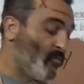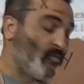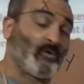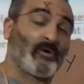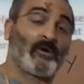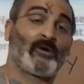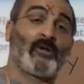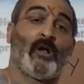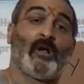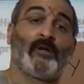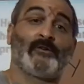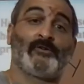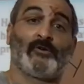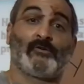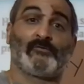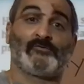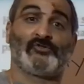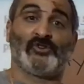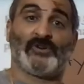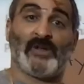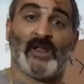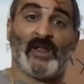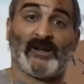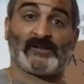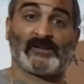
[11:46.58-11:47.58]
Work on your
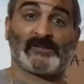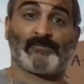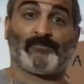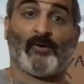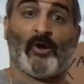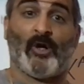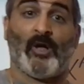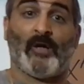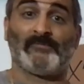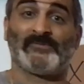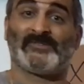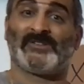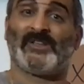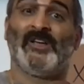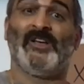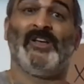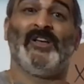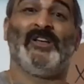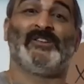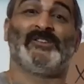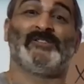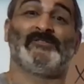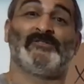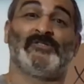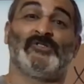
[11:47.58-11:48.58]
genetics problems.
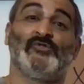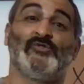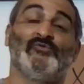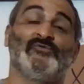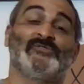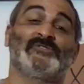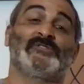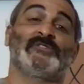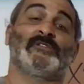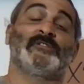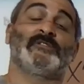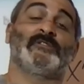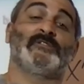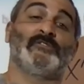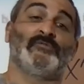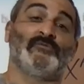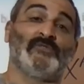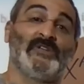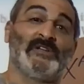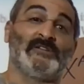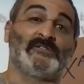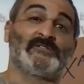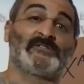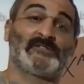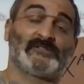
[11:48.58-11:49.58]
You
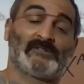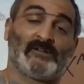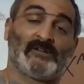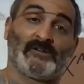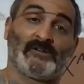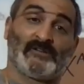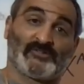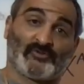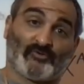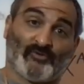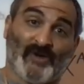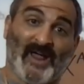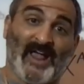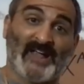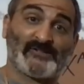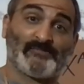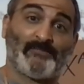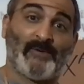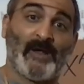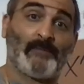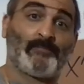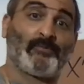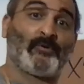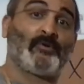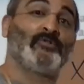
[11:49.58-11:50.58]
need scratch
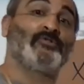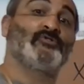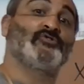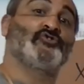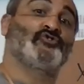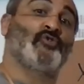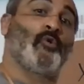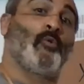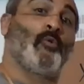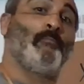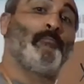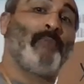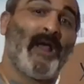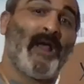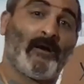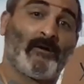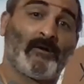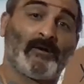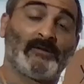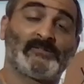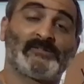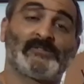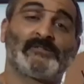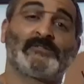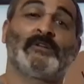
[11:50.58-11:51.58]
paper, show
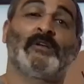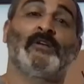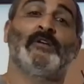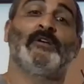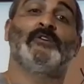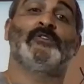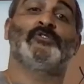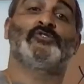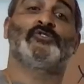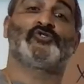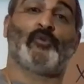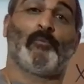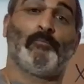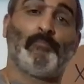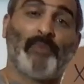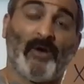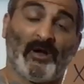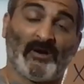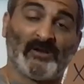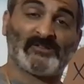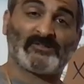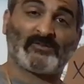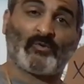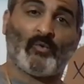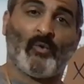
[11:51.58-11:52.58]
parents, show
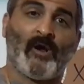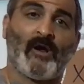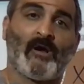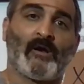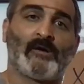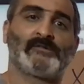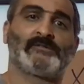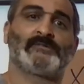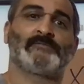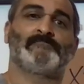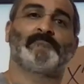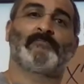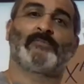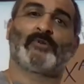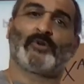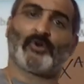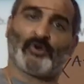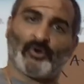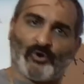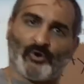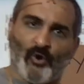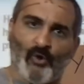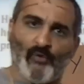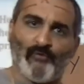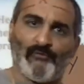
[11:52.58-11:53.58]
Punnett squares.
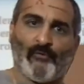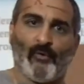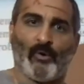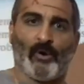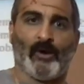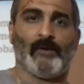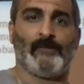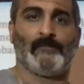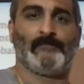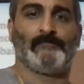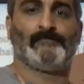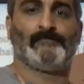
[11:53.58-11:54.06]
Go for it.